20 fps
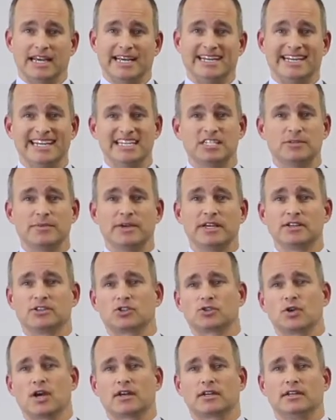It needs to be
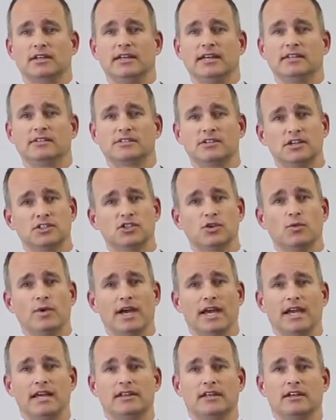constructed in such a
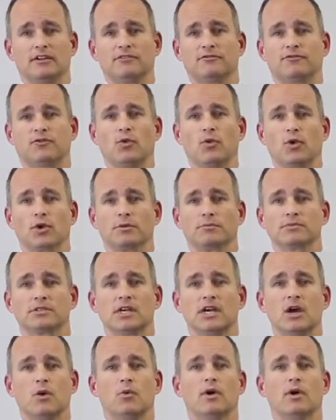way that informs